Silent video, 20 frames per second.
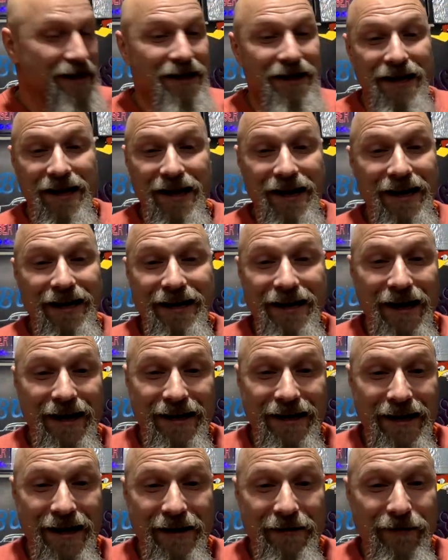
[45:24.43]
Yeah, I
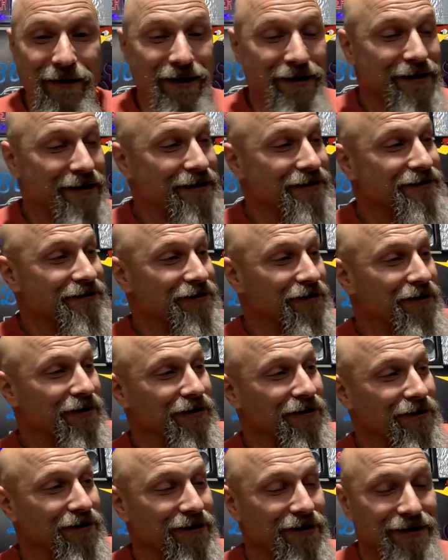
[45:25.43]
can't wait to get
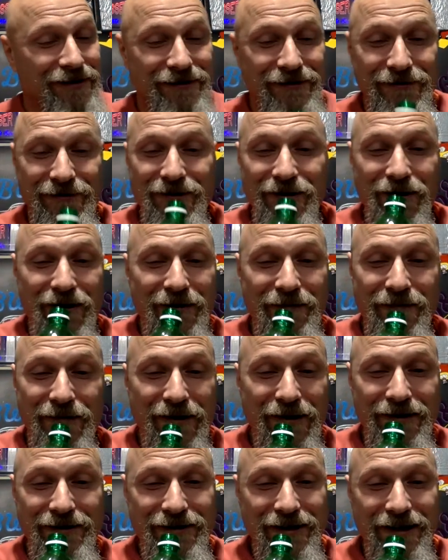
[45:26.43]
started on these new car
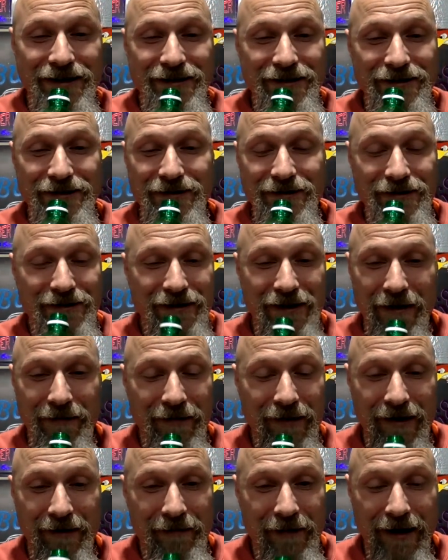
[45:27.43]
projects that's
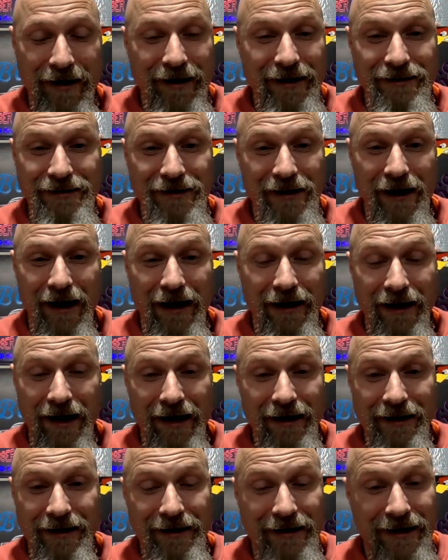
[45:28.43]
coming up. I need
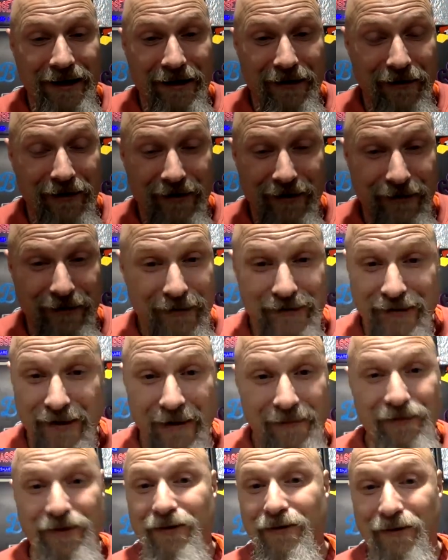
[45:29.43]
to get on, do
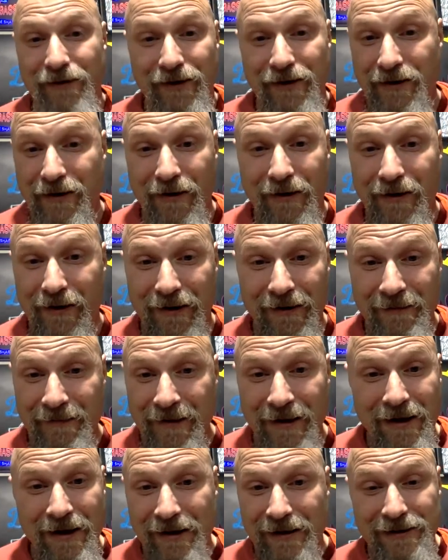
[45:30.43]
something on the car
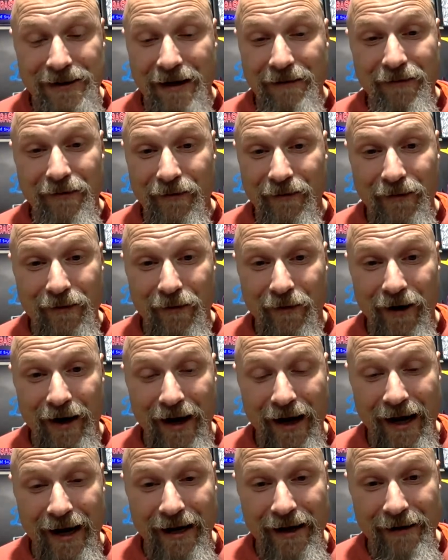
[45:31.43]
because I've been going
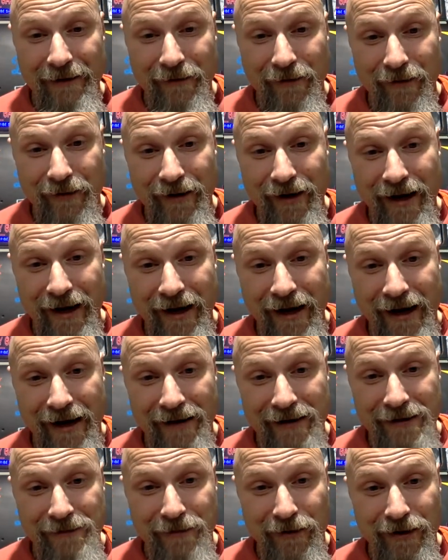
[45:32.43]
at it on that
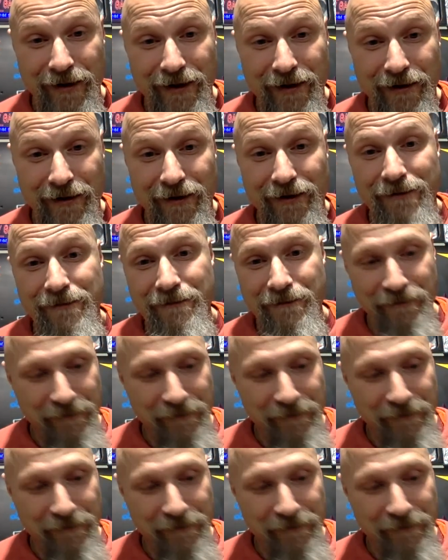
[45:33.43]
house pretty good.